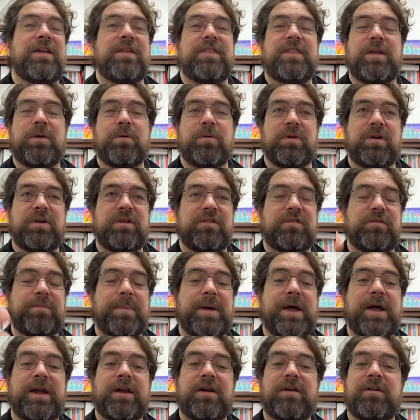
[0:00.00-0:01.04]
They were
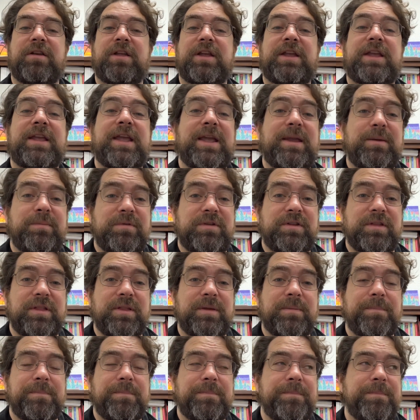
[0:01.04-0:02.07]
inspired, it came to
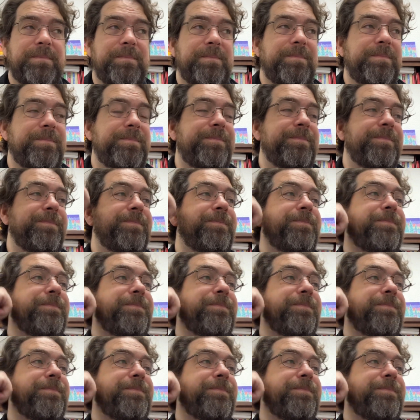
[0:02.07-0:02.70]
them.